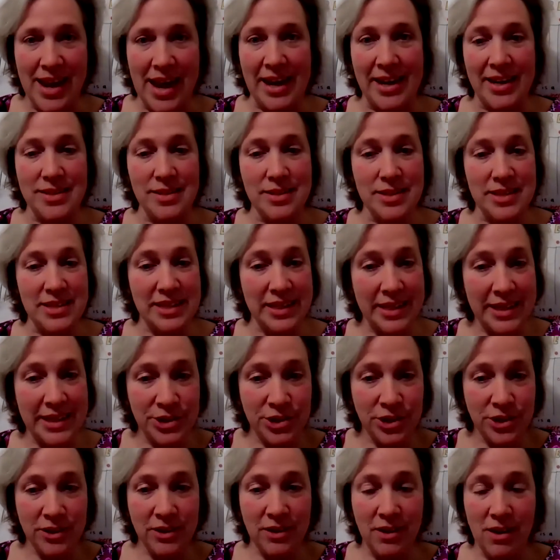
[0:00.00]
And as a
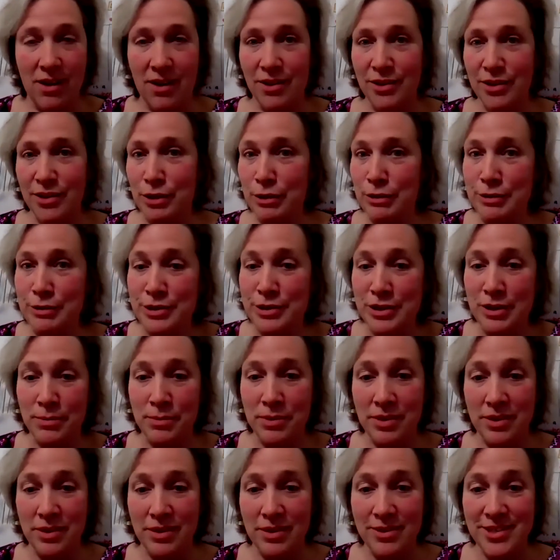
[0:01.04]
teacher, I'll use
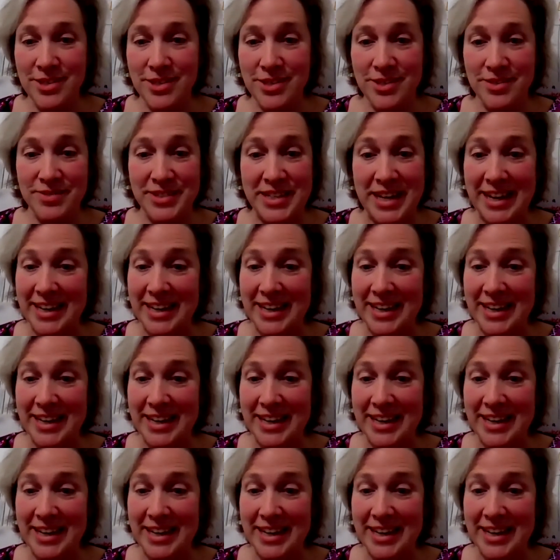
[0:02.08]
some of those